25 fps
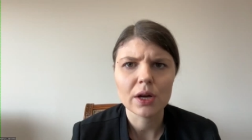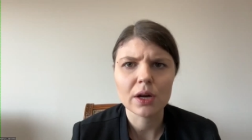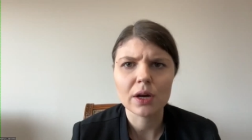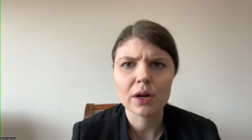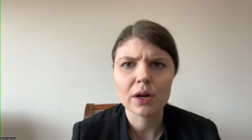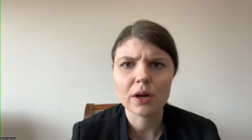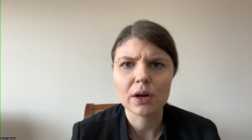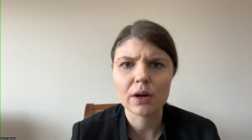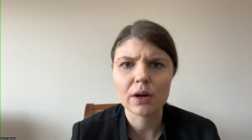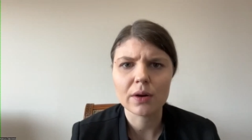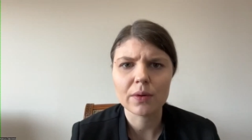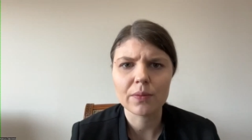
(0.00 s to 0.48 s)

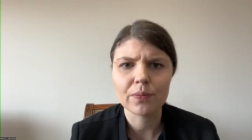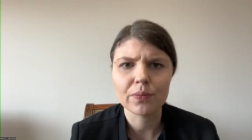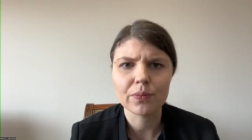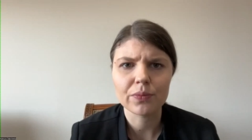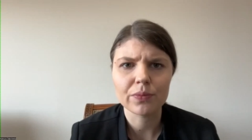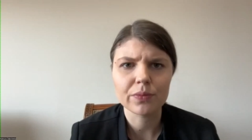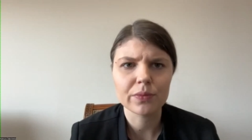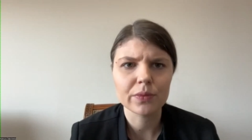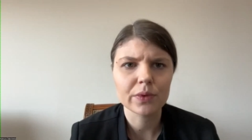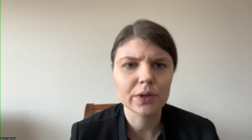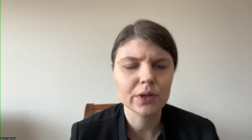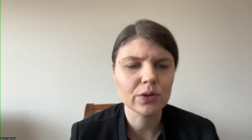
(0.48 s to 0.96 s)

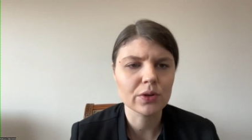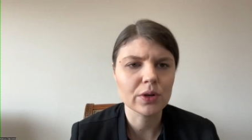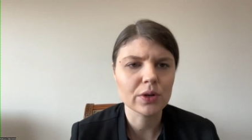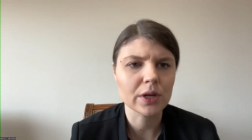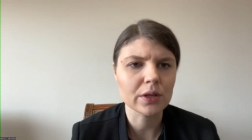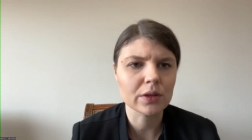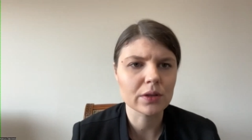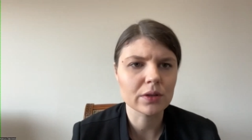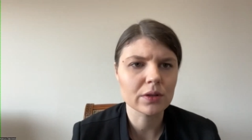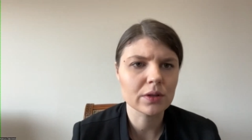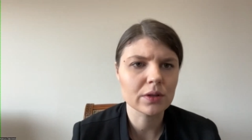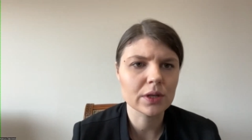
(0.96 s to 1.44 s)
um, you
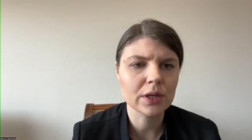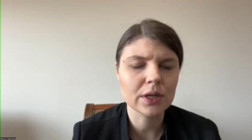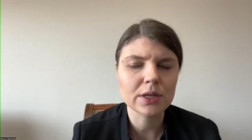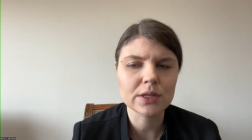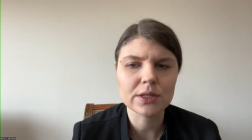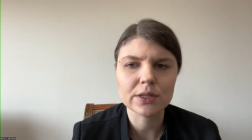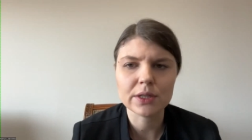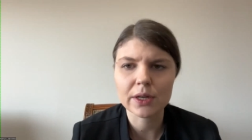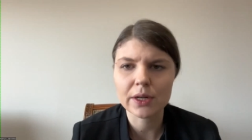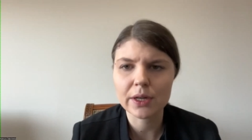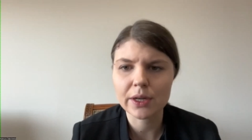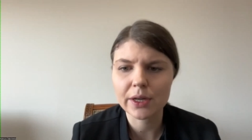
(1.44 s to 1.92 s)
can
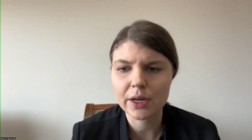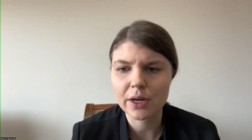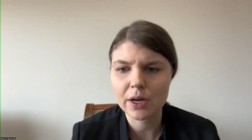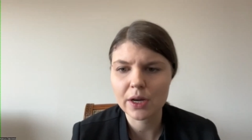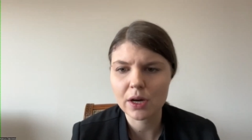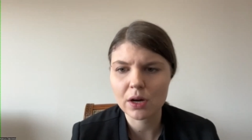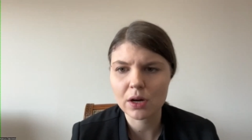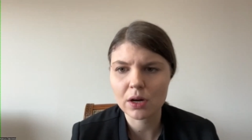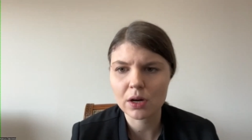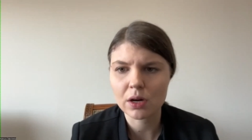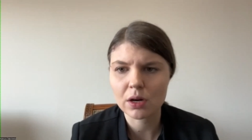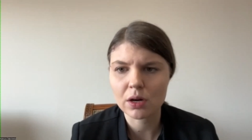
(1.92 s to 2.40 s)
easily
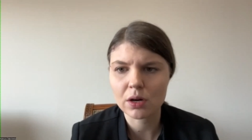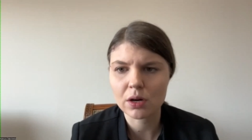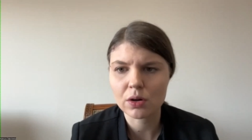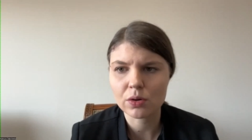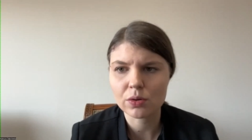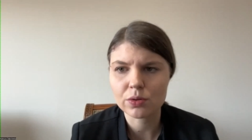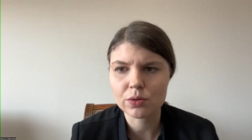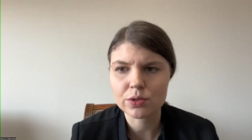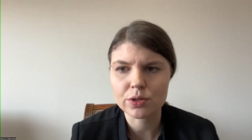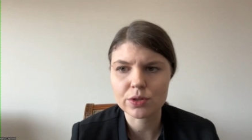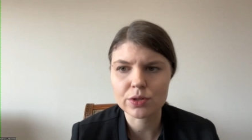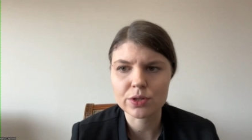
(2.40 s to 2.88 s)
uh,
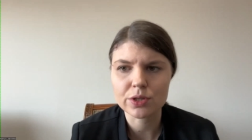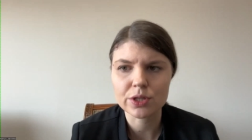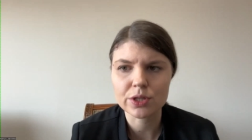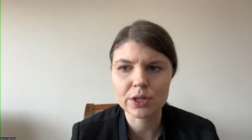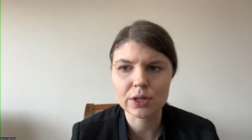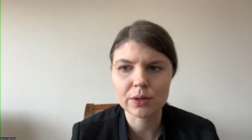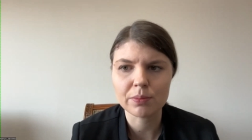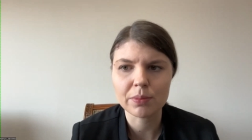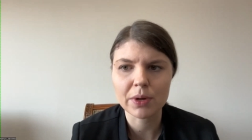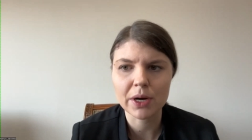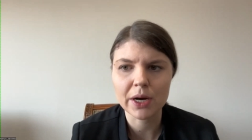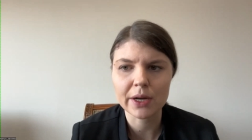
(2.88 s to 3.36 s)
also
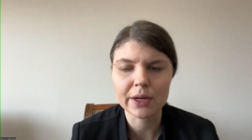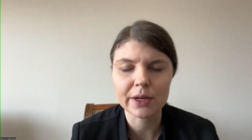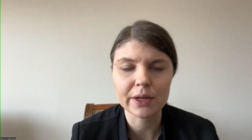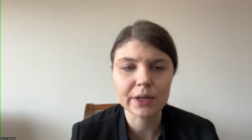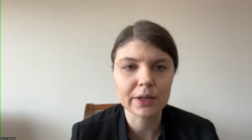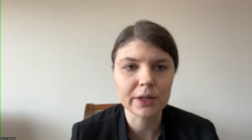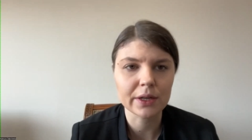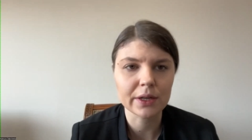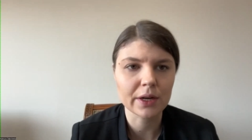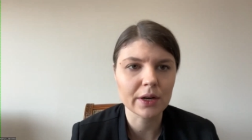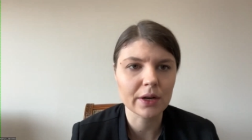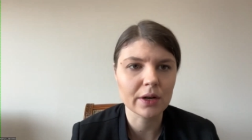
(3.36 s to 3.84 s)
see
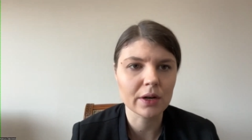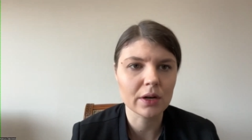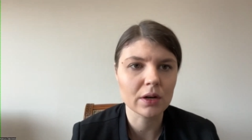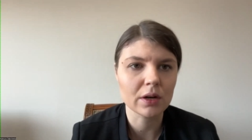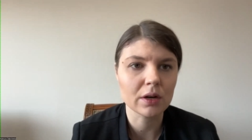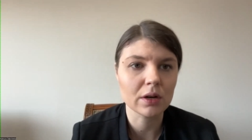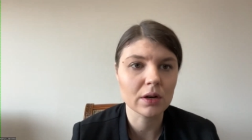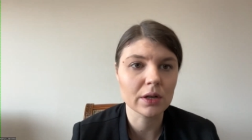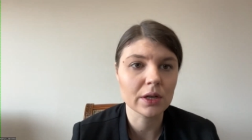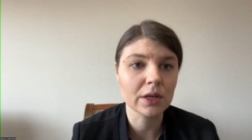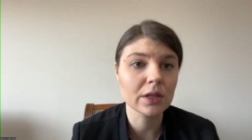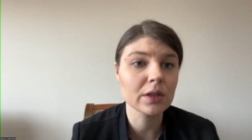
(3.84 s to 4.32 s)
by
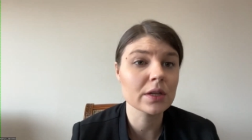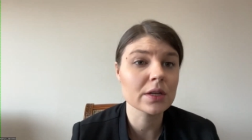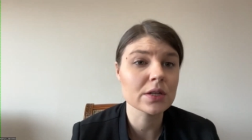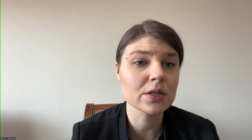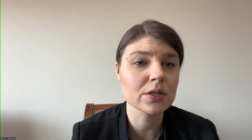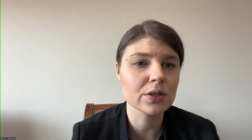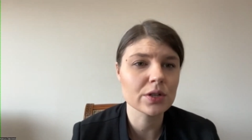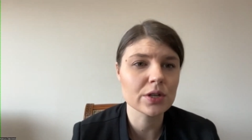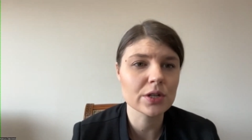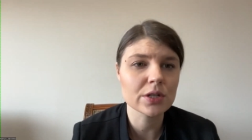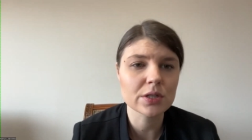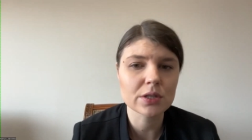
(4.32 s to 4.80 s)
uh,
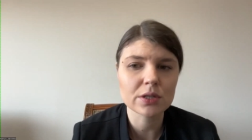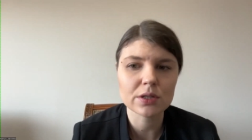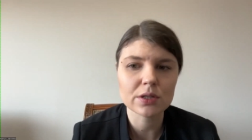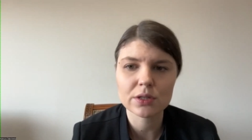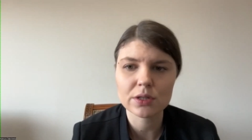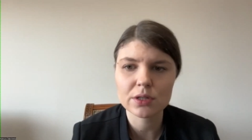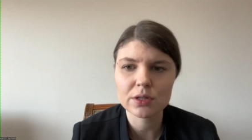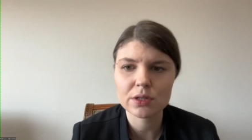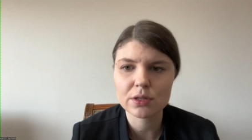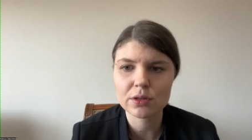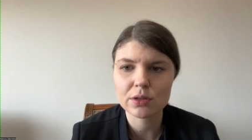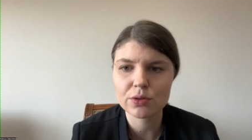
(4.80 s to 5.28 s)
industries
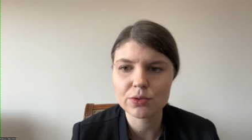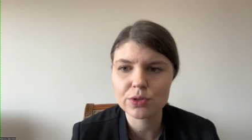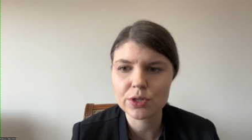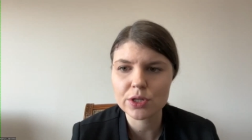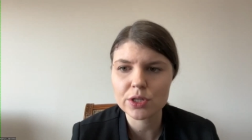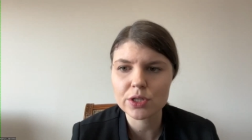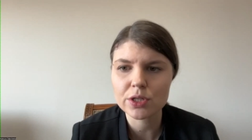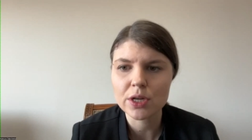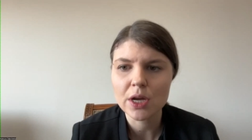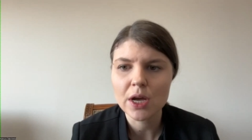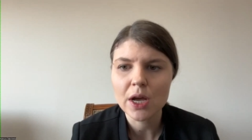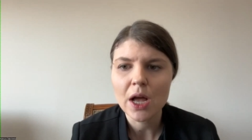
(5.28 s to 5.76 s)
this
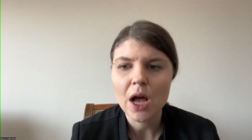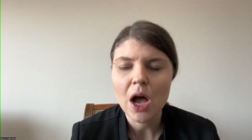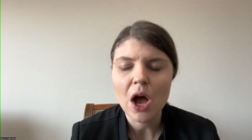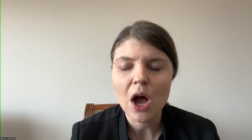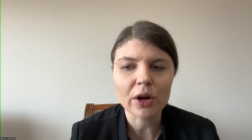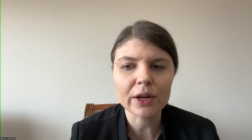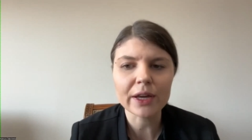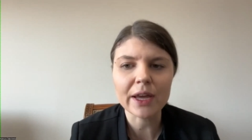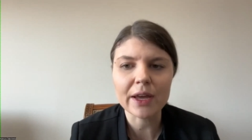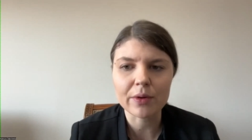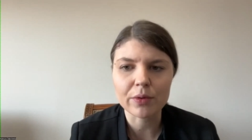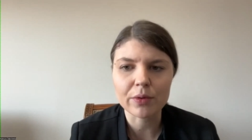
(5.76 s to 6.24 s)
losers.
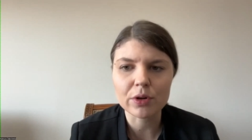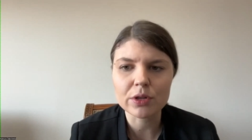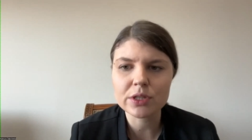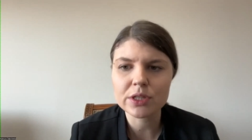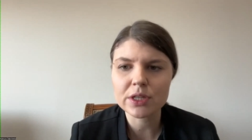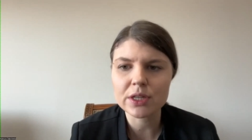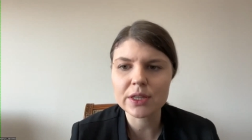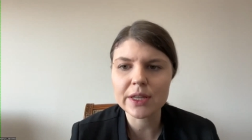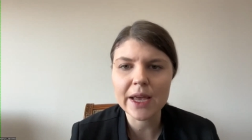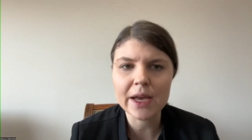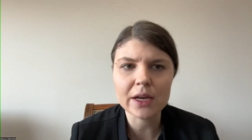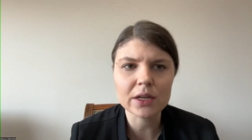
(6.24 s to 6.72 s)
Okay, on
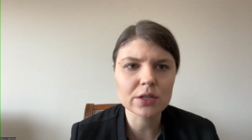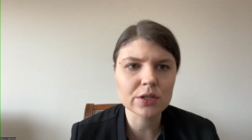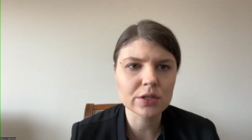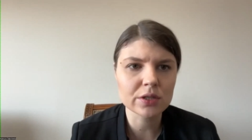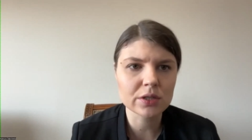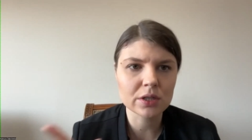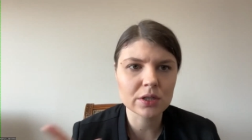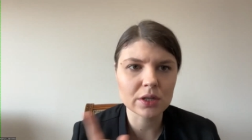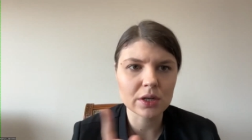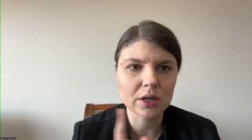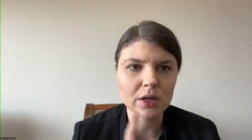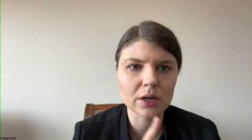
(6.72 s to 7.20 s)
the
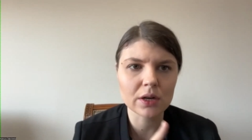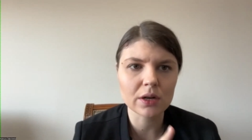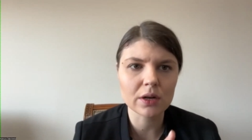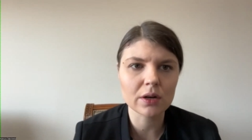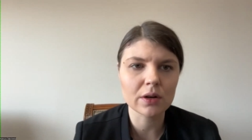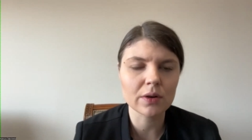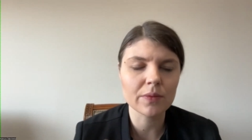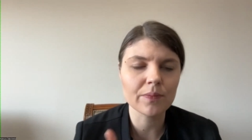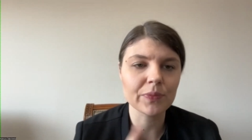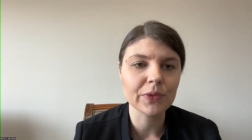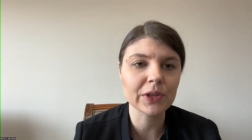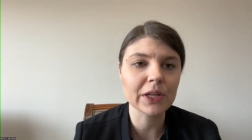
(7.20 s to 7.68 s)
next
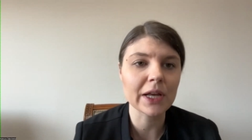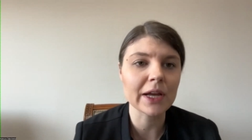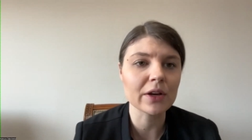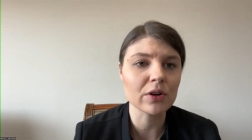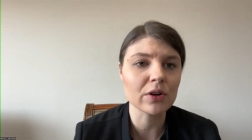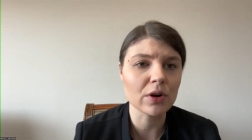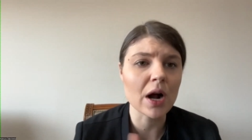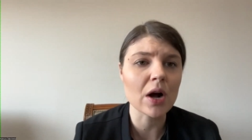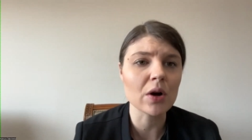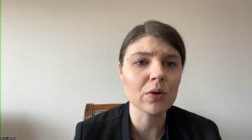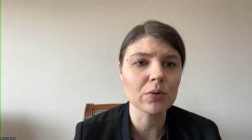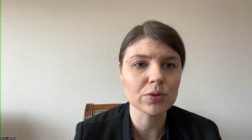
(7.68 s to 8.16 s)
um,
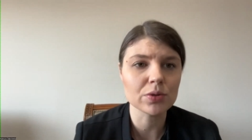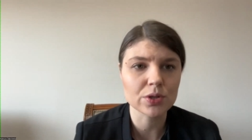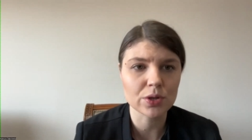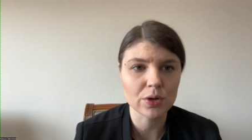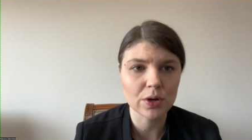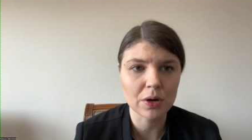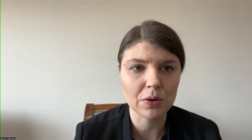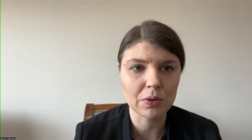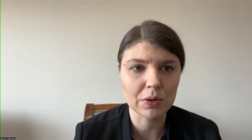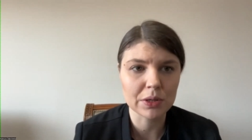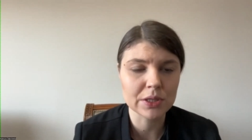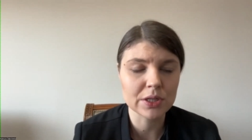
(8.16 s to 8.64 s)
like round
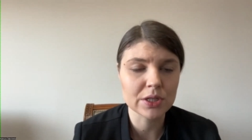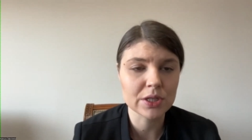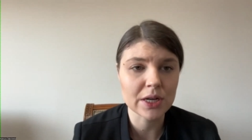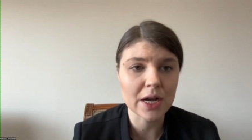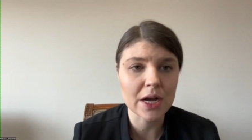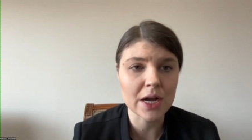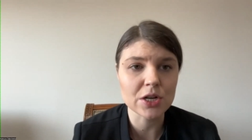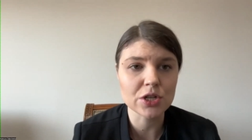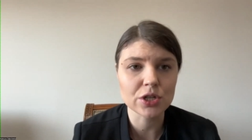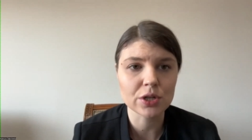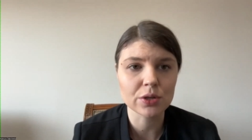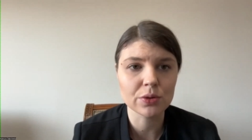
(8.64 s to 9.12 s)
of our
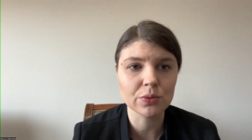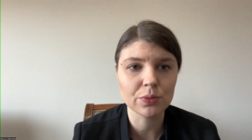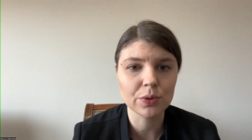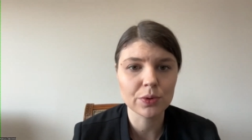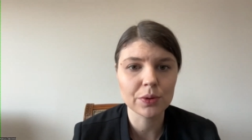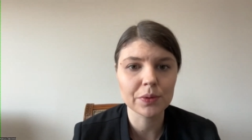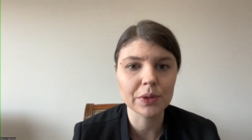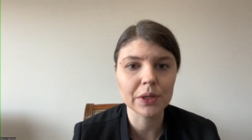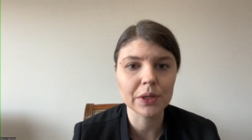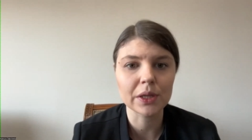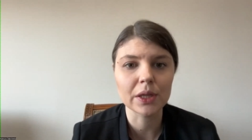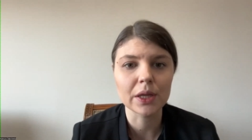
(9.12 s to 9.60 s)
discussion,
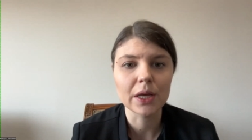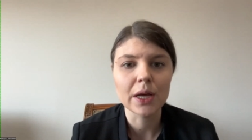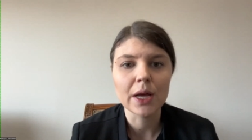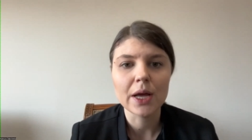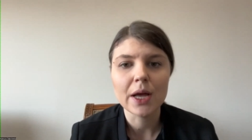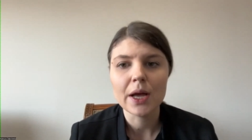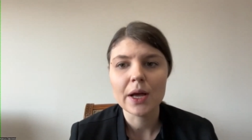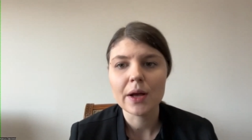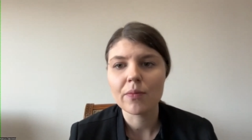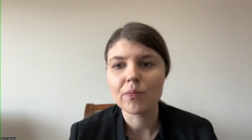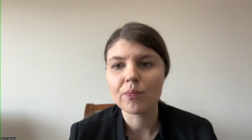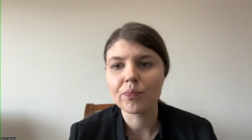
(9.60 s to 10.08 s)
we will
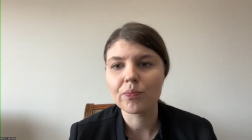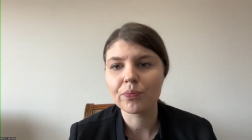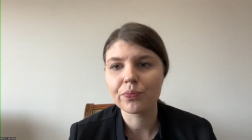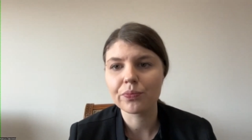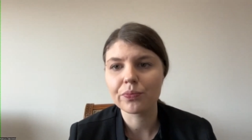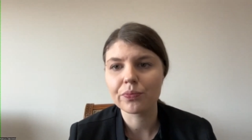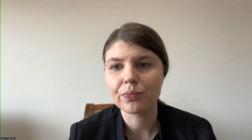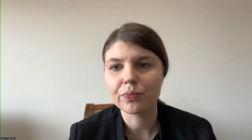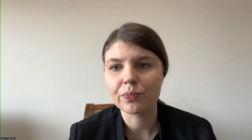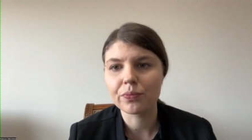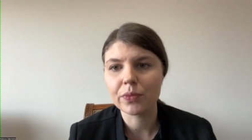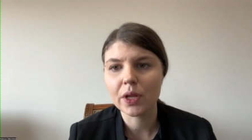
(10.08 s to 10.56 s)

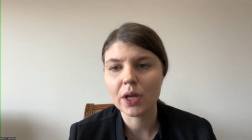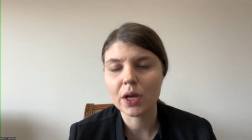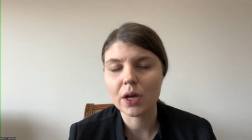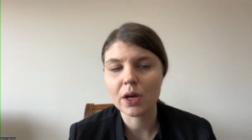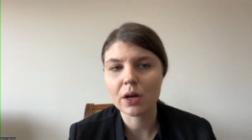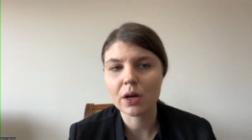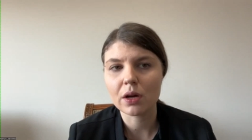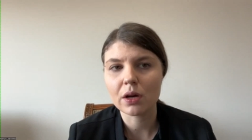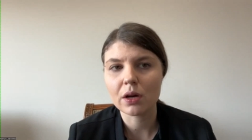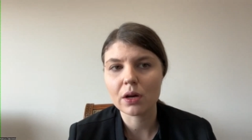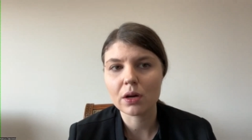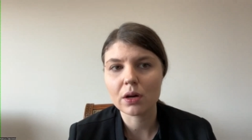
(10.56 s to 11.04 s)

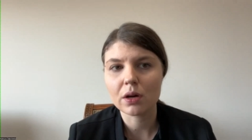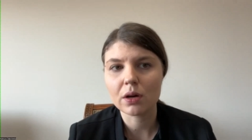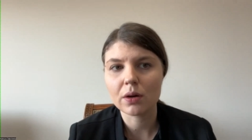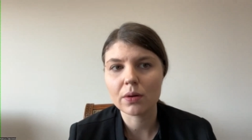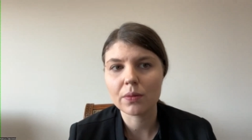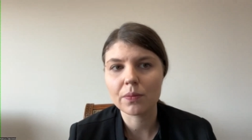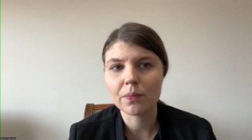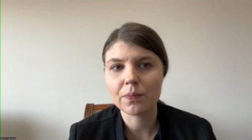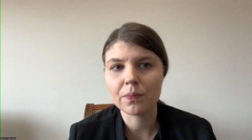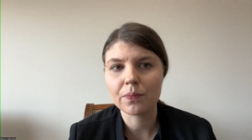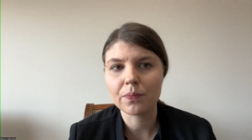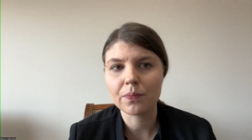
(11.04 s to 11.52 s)
mm,
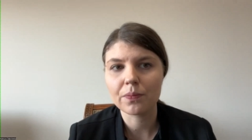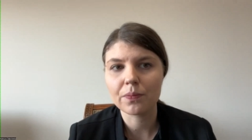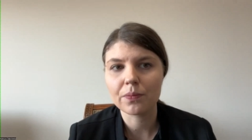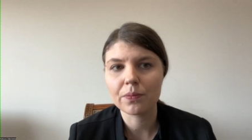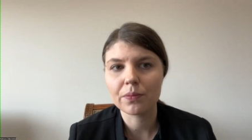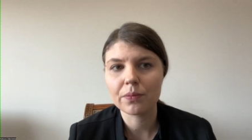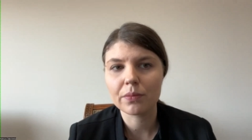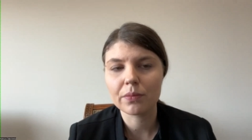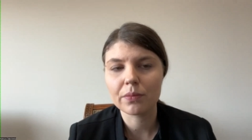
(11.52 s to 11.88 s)
um,